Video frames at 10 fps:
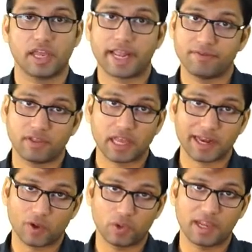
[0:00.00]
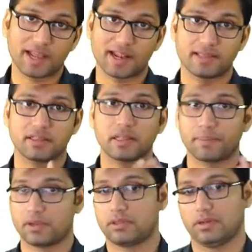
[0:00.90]
chair, and we are only analyzing the
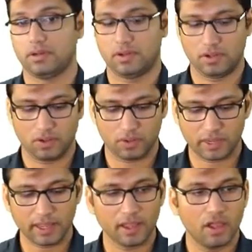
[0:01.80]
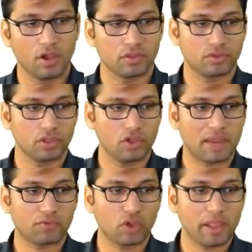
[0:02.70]
person. Okay, so
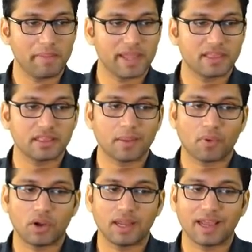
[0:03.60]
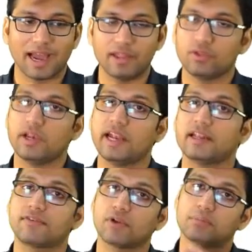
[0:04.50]
you have to imagine the body
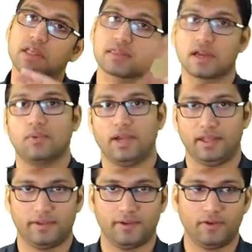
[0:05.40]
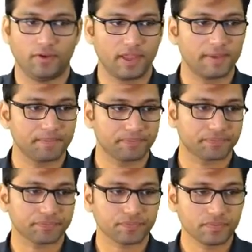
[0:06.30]
isolated from the surrounding. Okay,
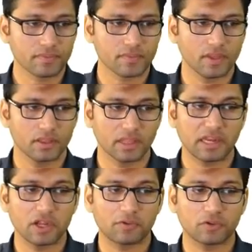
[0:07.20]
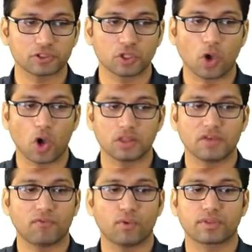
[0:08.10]
then you have to show all
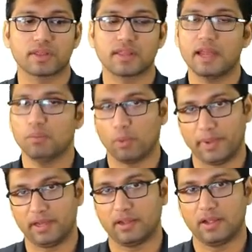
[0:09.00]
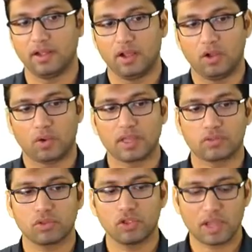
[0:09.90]
the forces and moment. Okay,
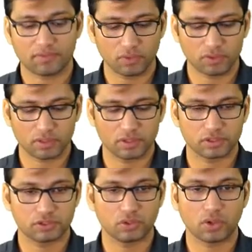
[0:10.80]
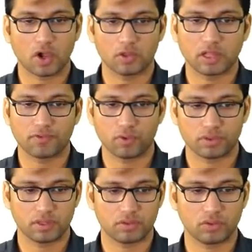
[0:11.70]
so you have to show all the
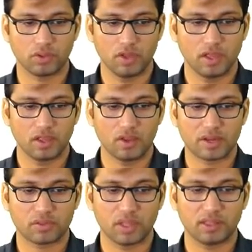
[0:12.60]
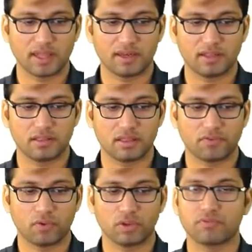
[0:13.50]
forces. So you are saying that this is
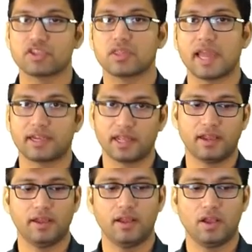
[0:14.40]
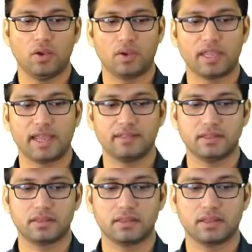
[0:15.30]
a force which is acting, okay, and
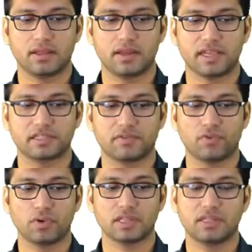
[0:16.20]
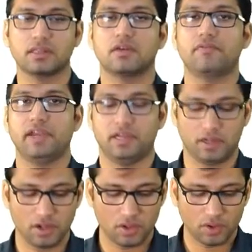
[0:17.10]
this is the reaction force, and this is the weight.
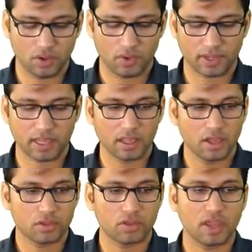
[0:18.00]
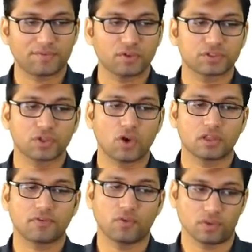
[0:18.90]
Okay, so you have to show
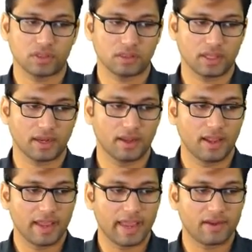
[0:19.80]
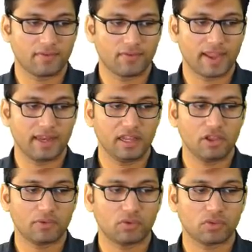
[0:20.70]
all the forces then, and finally
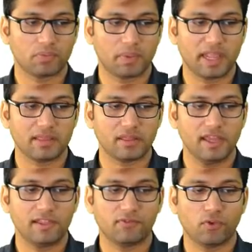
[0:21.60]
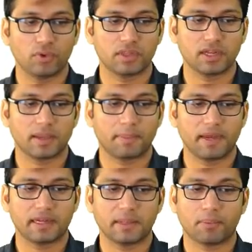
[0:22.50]
you have to place each force and
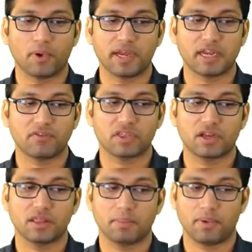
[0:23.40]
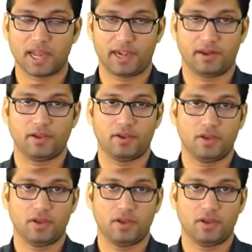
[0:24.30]
couple at the point at which it is applied.